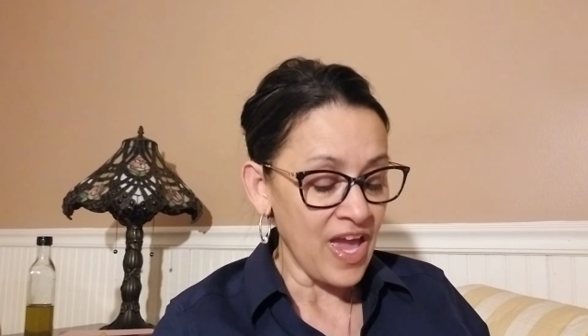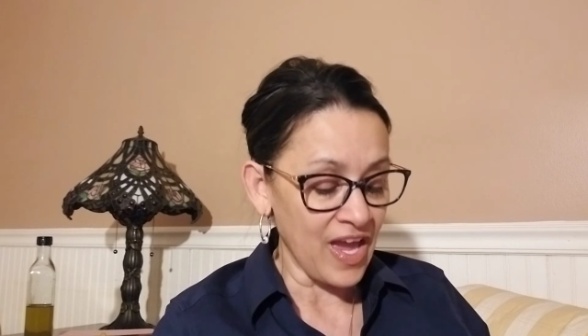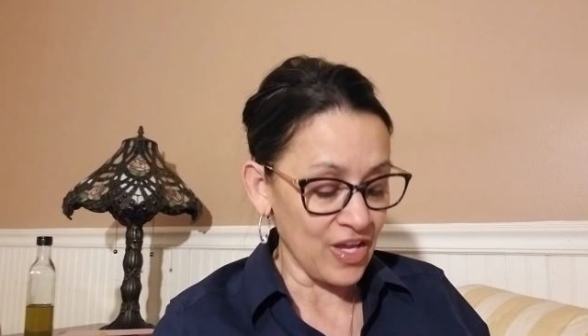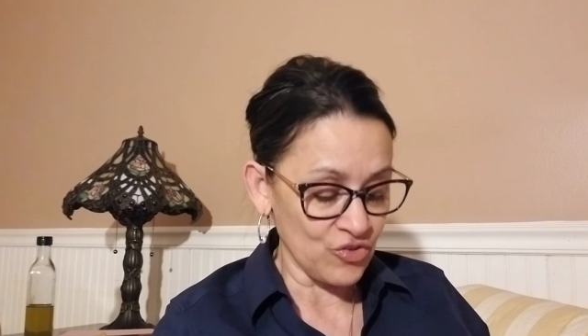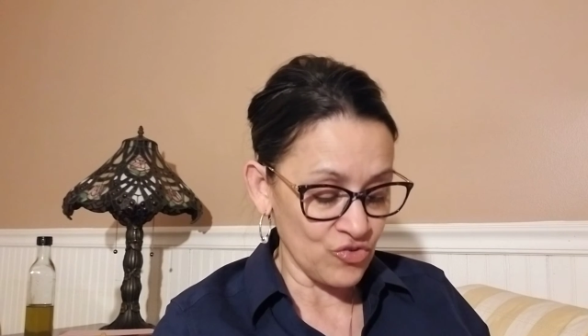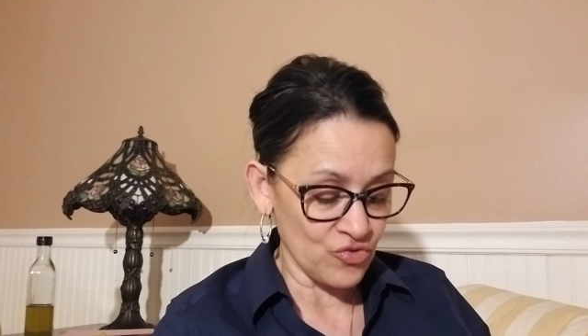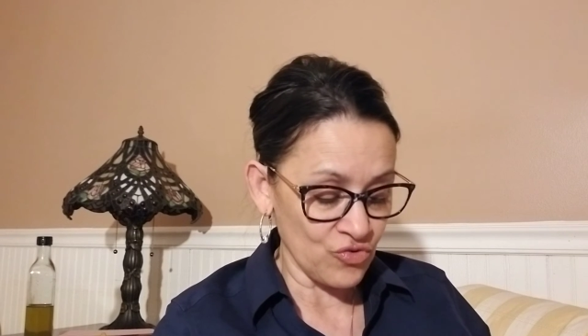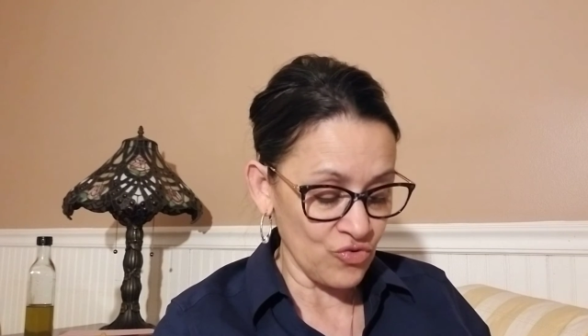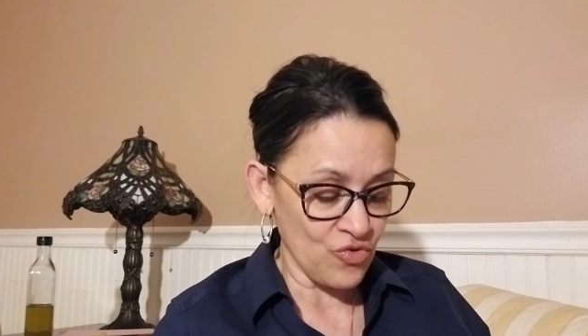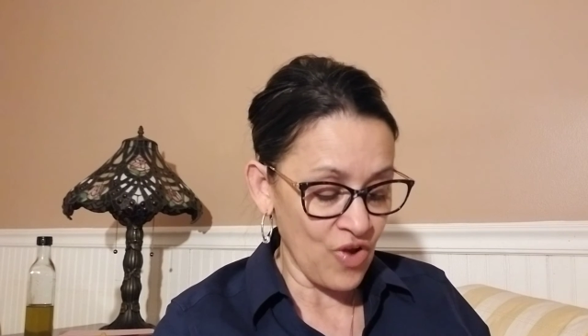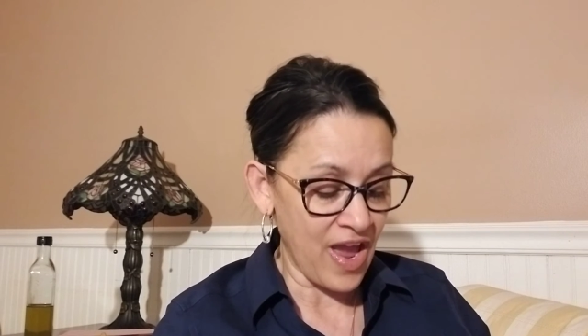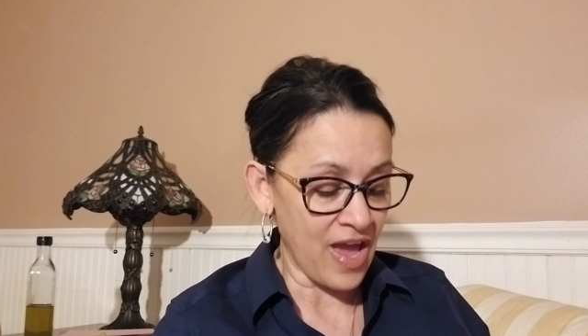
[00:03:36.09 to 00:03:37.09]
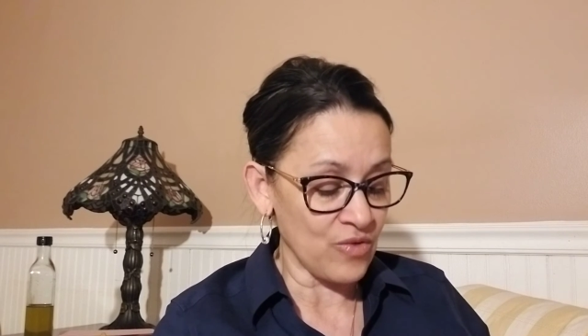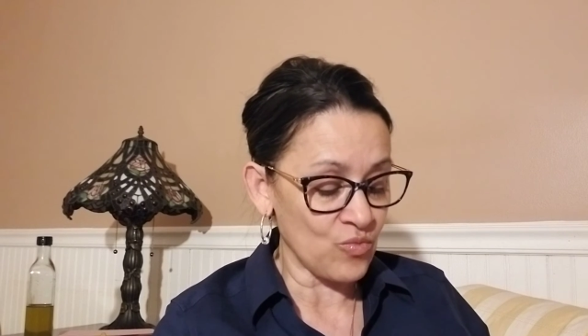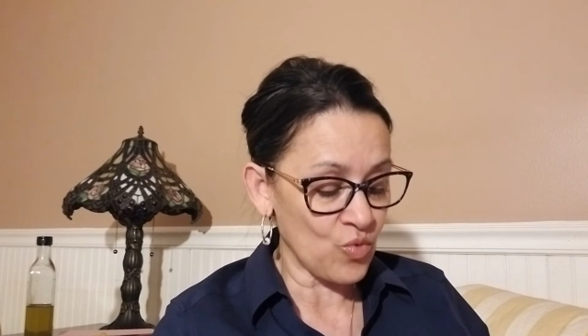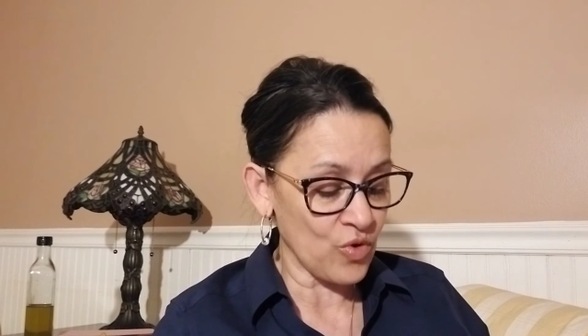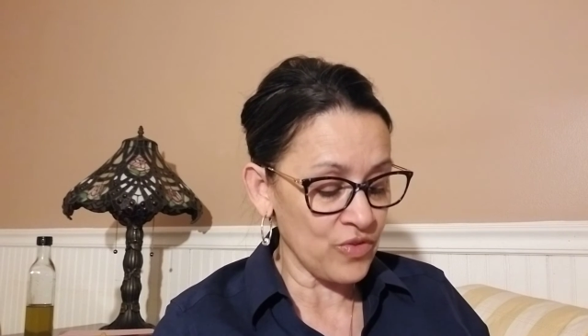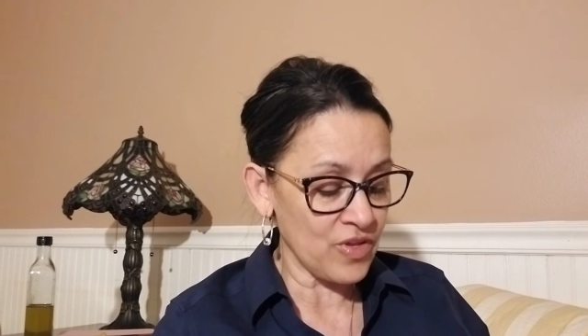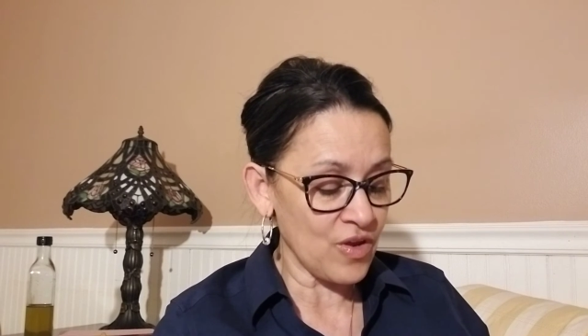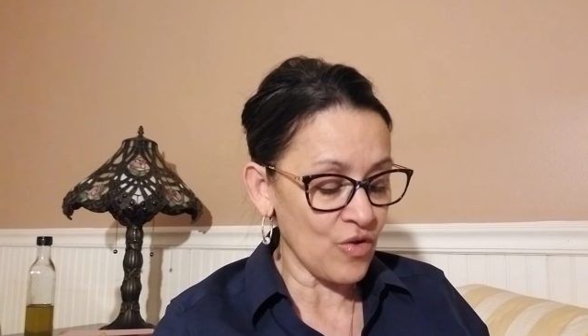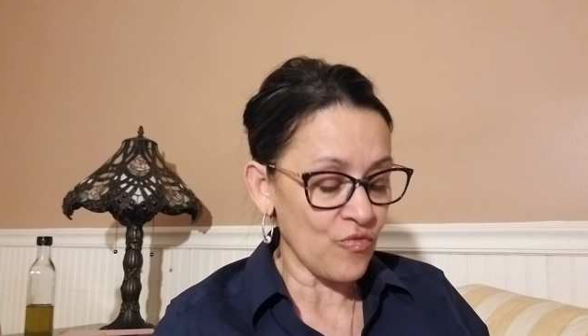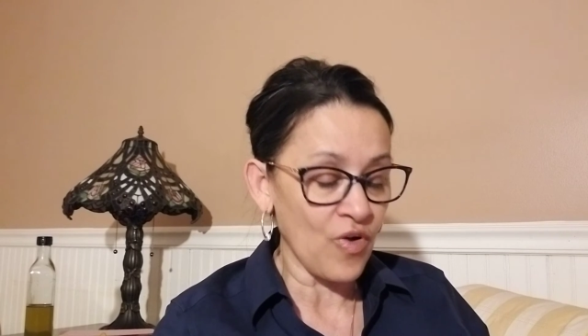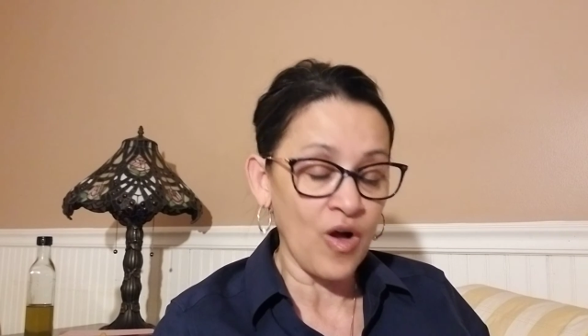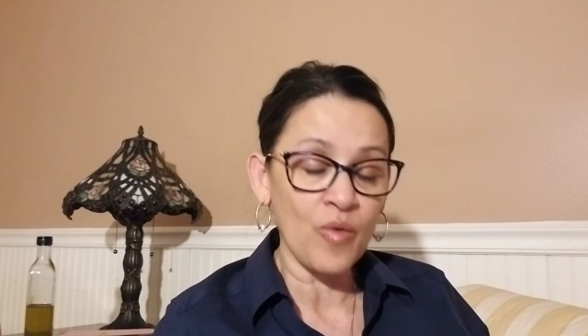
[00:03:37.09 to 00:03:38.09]
and true and worthy
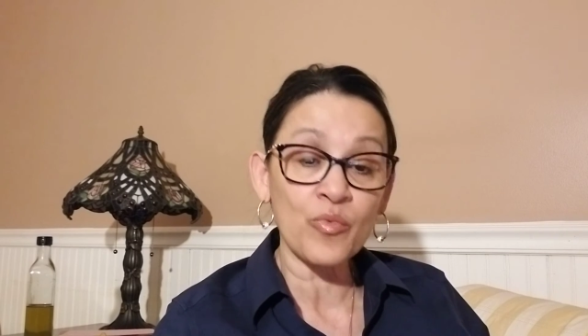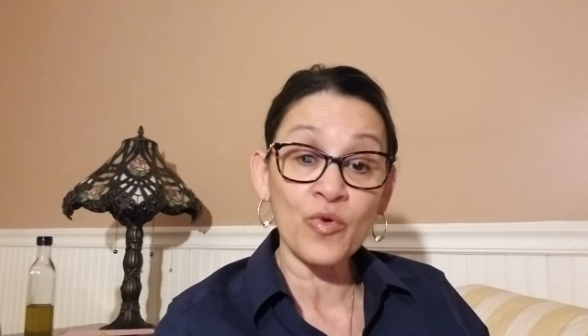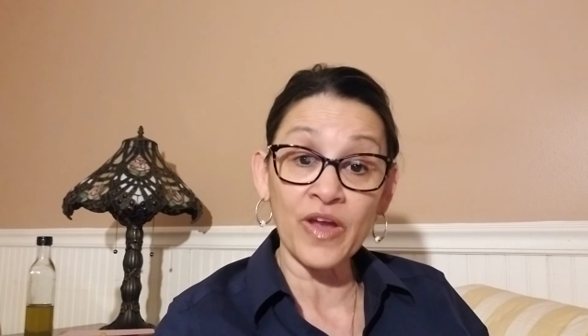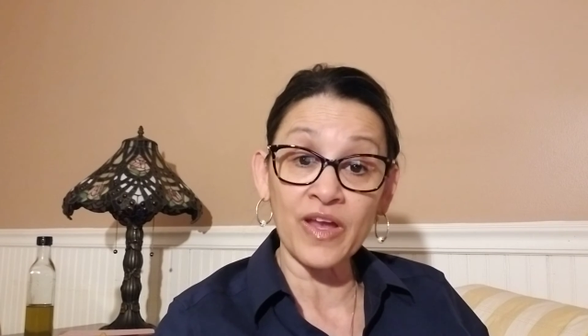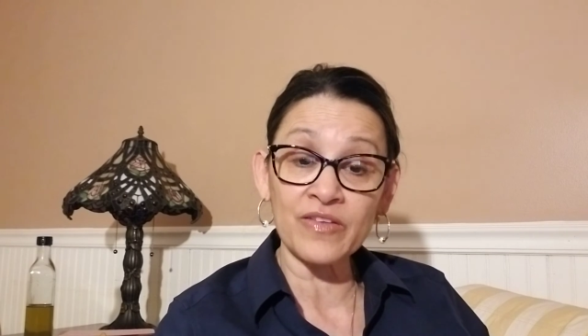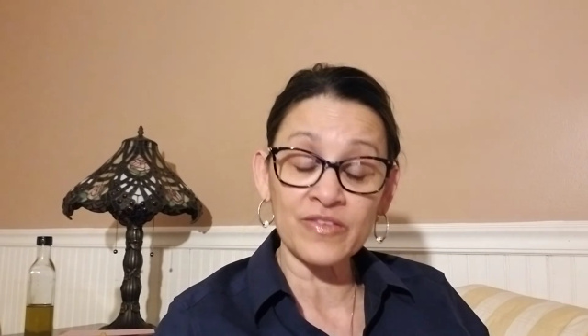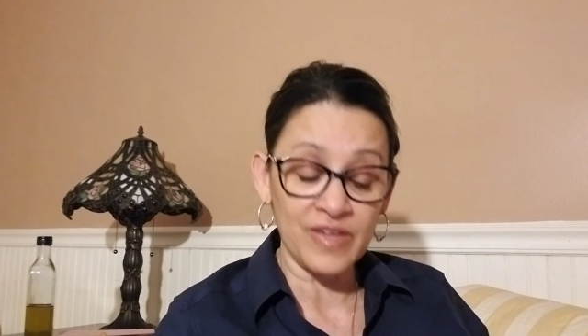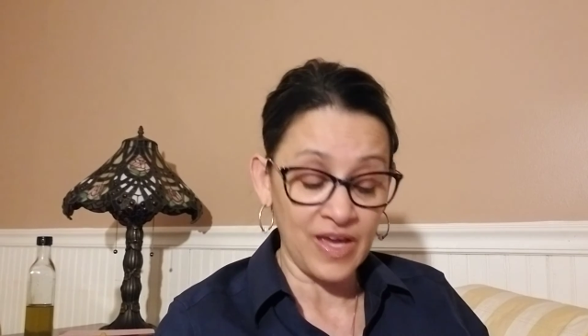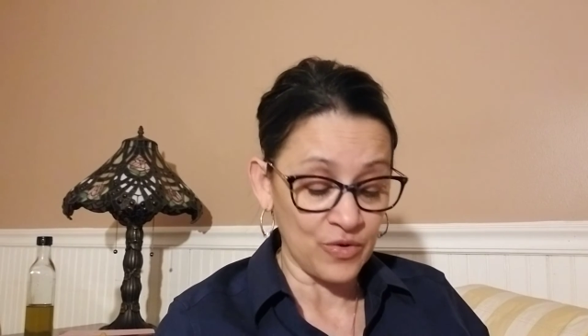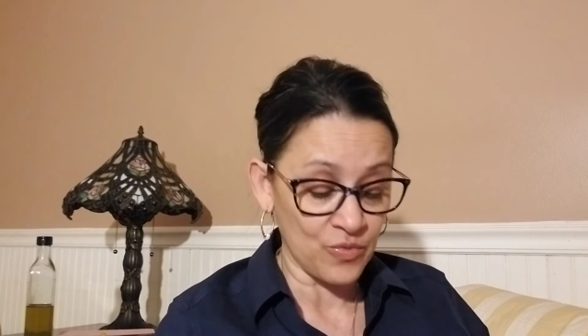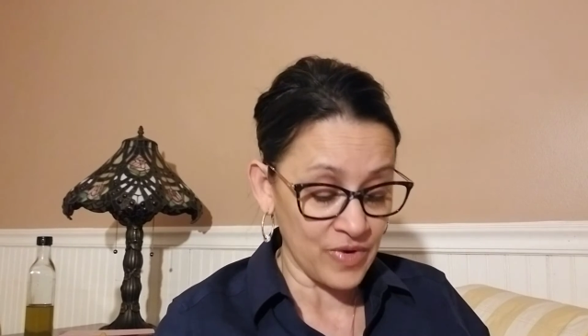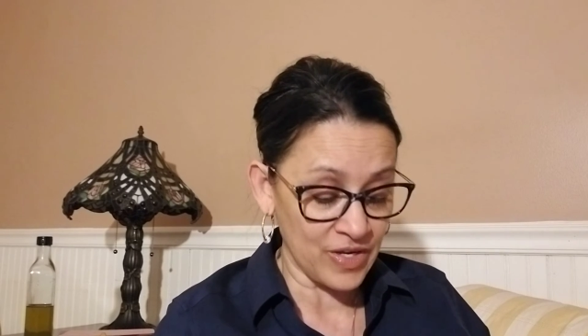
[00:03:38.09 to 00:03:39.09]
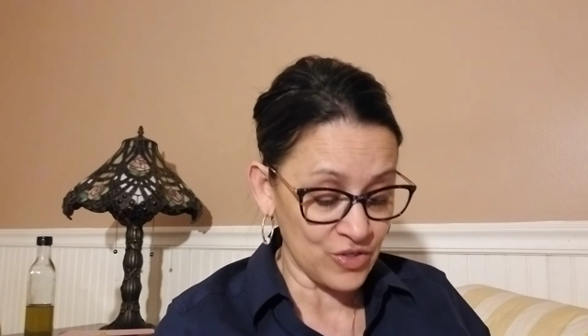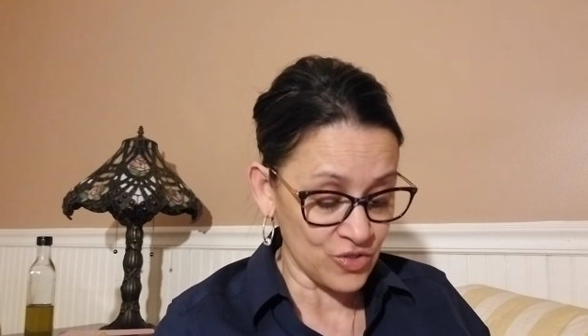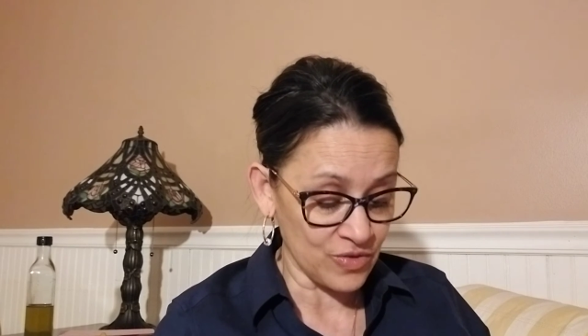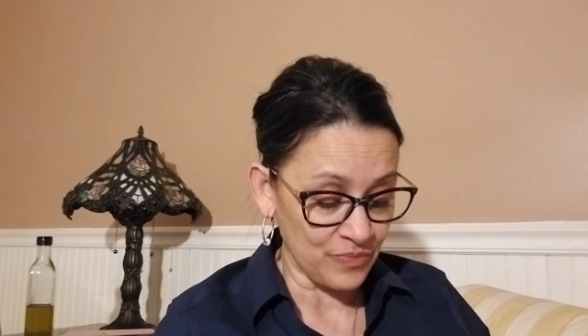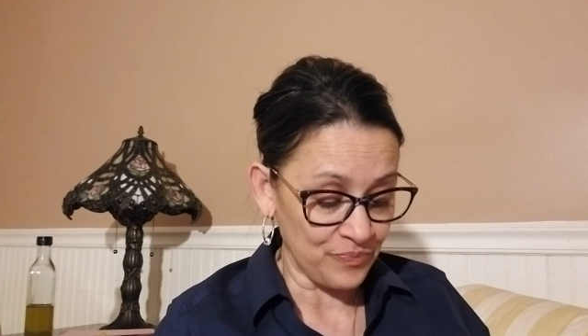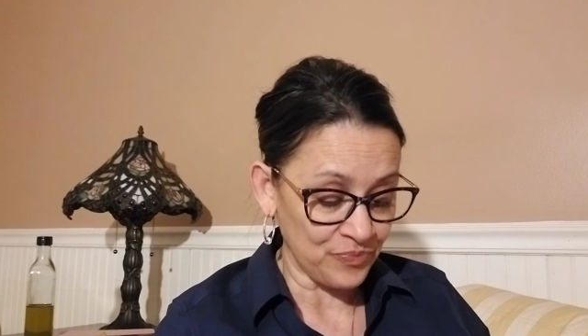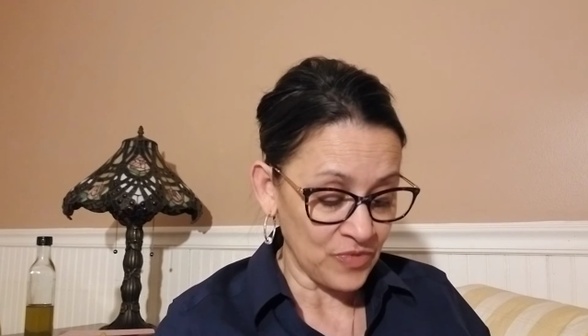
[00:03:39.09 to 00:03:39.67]
of all praise and adoration.